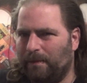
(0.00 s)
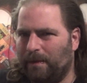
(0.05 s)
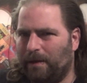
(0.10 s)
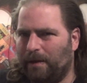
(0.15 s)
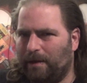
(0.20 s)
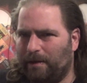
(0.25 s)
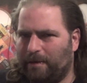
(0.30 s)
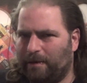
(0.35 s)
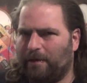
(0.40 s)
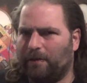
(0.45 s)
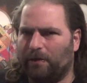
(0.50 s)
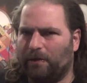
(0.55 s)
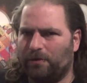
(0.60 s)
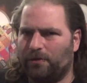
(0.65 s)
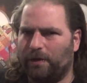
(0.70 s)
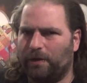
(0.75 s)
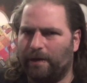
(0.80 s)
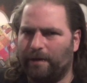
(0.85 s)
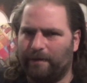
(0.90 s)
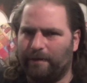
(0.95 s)
it's a good
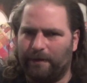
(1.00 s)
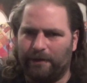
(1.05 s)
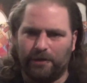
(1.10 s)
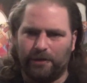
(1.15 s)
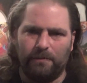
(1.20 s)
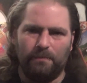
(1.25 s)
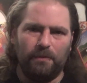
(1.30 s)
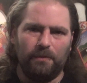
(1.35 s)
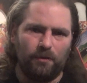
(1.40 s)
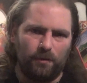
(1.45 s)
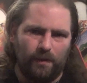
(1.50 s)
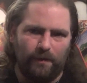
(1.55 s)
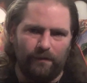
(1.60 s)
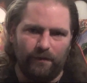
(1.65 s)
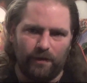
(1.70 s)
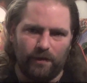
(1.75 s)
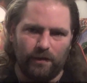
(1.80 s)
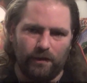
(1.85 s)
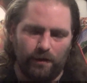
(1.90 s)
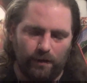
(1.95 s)
transition between the
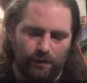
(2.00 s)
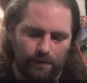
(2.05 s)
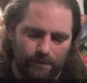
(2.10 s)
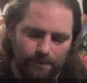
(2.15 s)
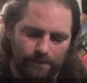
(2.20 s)
two.